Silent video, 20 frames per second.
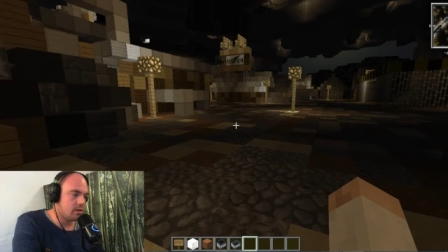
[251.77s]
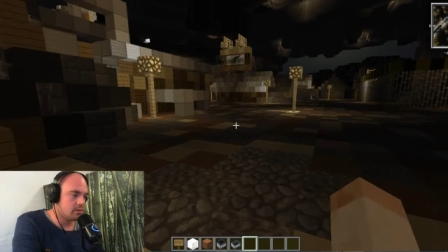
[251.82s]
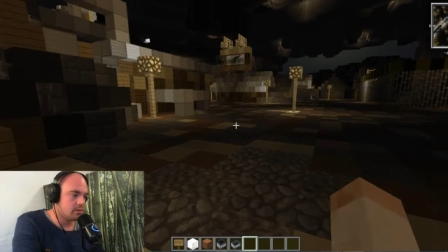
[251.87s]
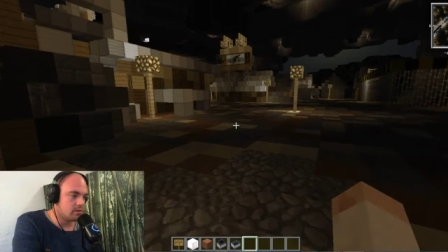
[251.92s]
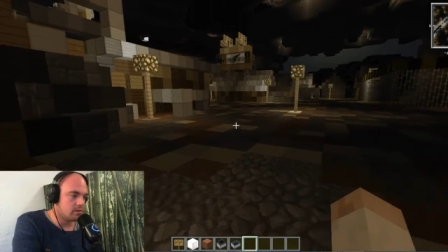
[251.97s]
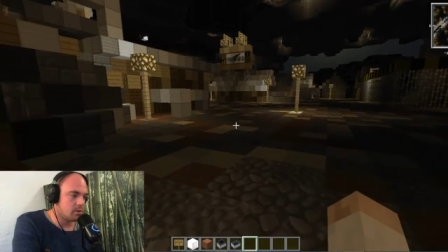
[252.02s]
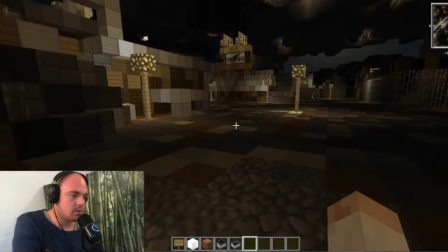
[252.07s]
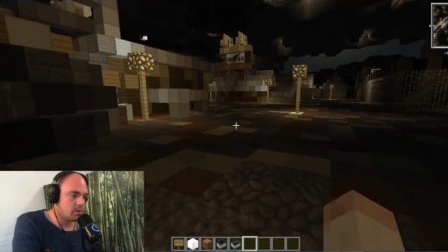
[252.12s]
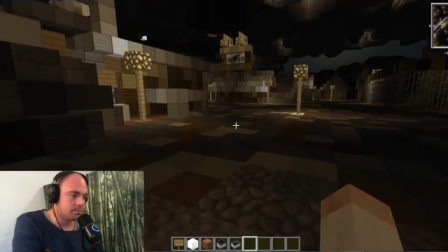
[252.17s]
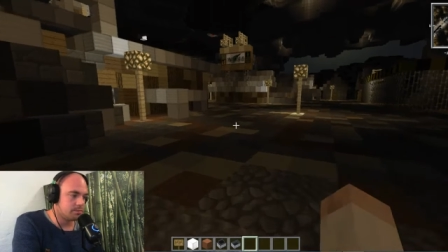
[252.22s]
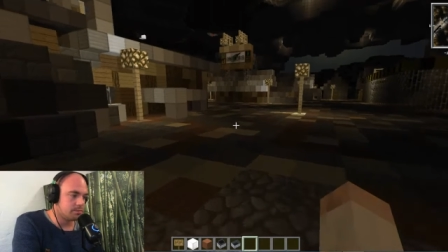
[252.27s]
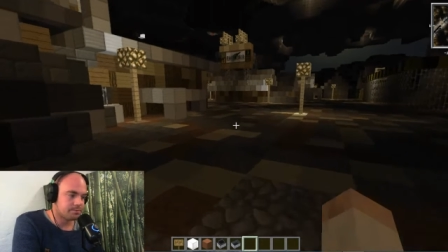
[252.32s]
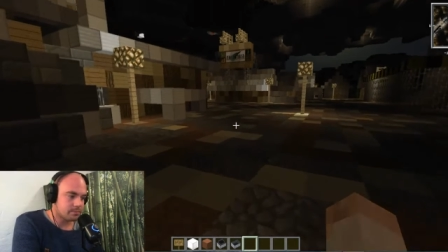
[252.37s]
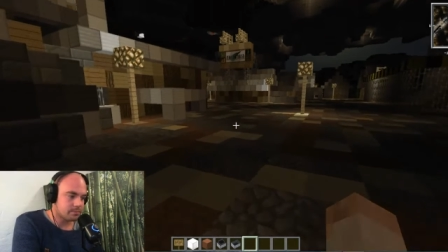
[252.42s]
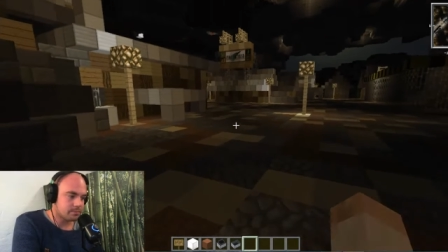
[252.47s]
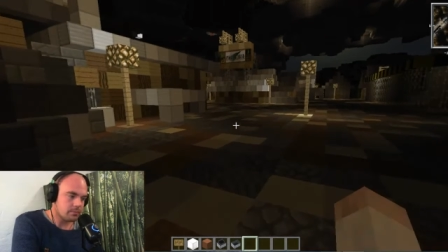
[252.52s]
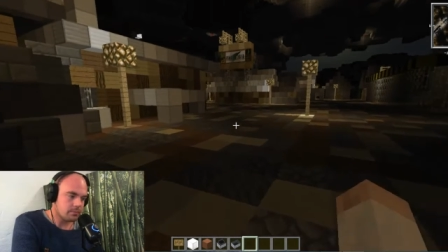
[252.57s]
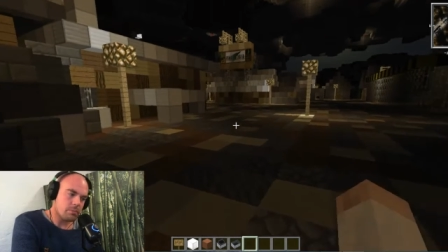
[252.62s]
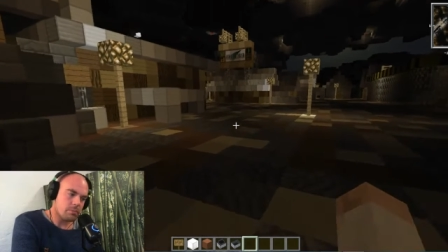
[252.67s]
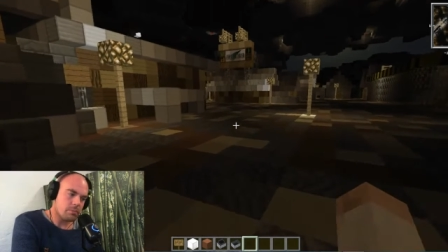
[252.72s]
So,
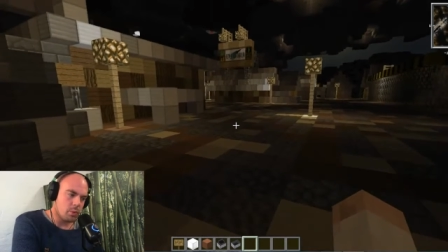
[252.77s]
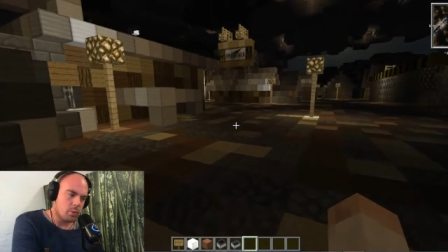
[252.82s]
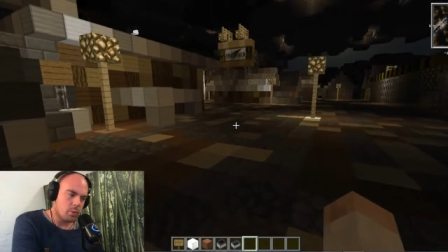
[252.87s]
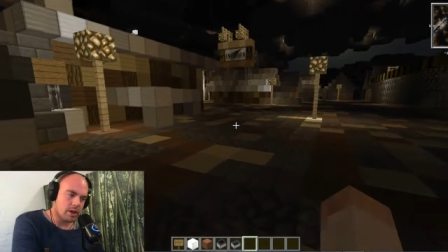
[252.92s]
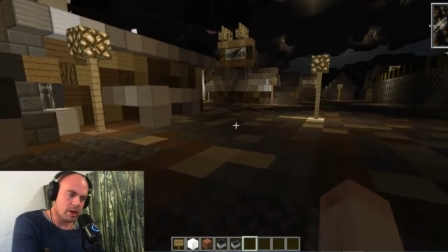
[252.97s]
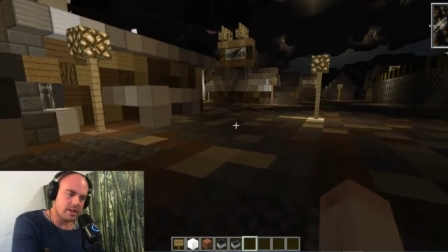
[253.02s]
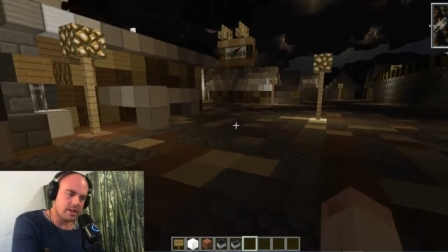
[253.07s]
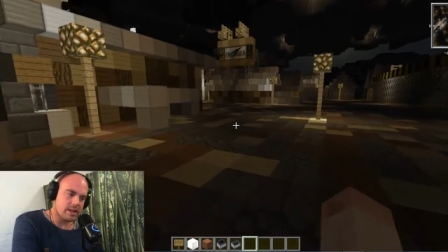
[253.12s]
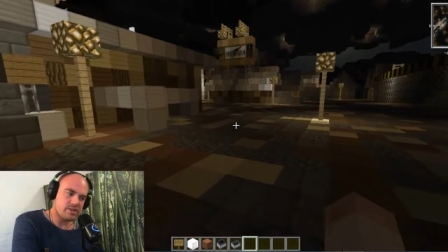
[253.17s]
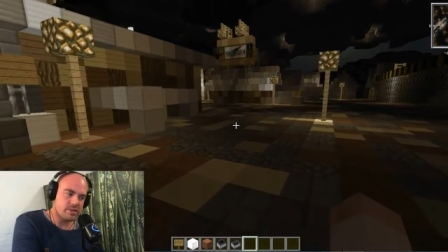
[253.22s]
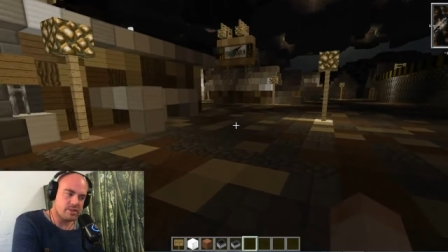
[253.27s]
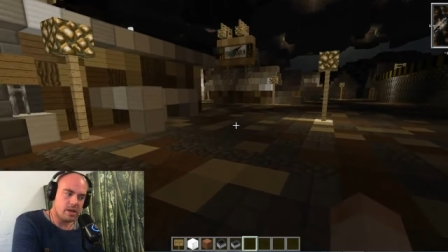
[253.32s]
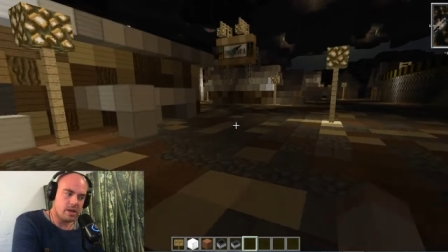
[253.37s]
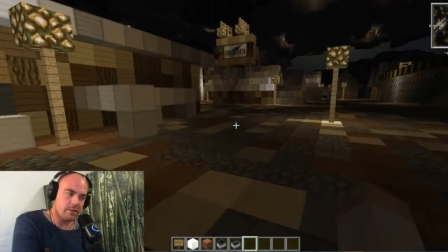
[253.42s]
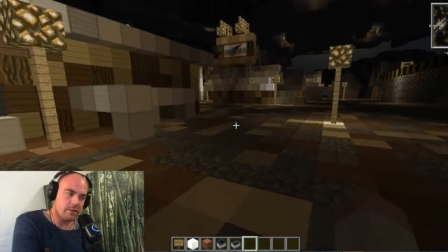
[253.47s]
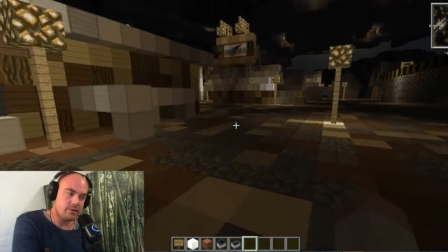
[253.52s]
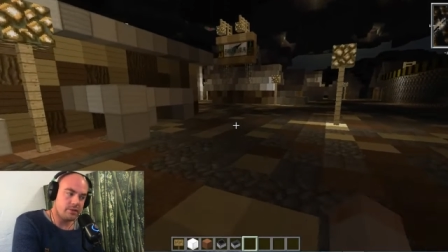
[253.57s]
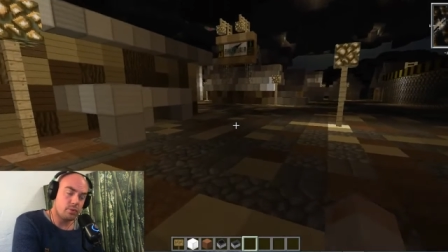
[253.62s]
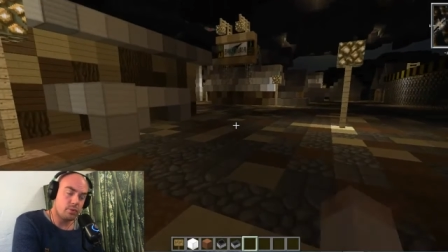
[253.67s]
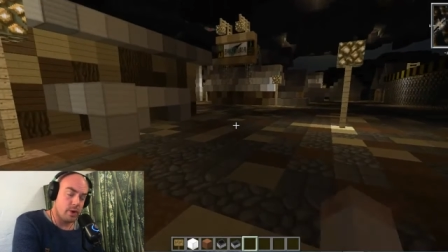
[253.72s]
we're gonna
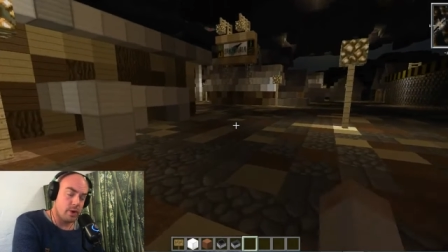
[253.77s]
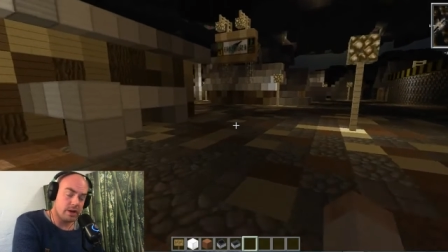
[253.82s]
see if you